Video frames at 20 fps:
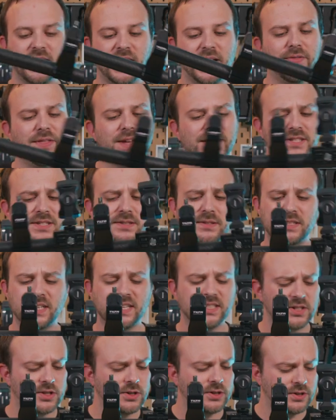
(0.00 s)
And
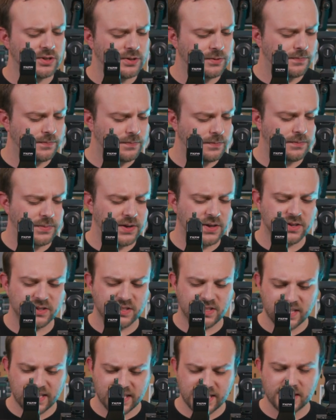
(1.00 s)
that's good,
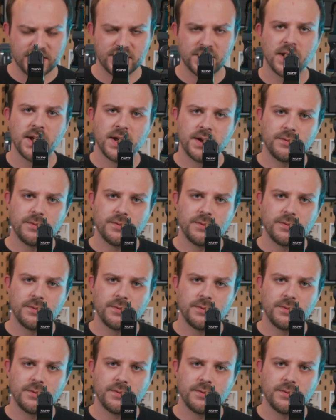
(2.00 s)
because this